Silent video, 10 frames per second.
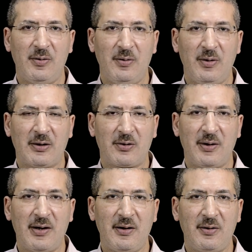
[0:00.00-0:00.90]
who are
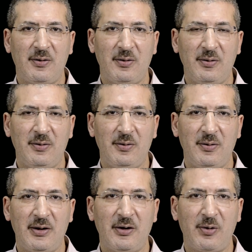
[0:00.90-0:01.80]
trying
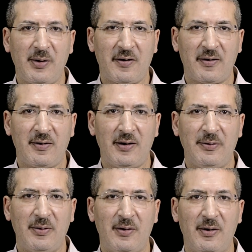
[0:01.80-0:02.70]
to increase the
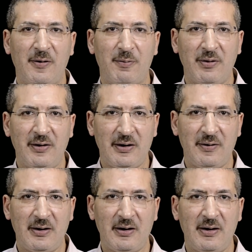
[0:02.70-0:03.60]
level of
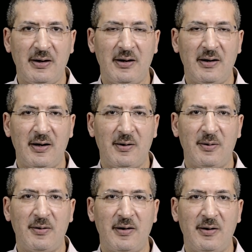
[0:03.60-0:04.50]
positivity in their
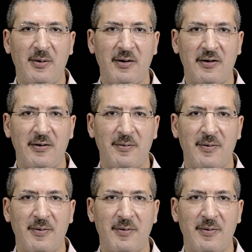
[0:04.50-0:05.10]
own situation.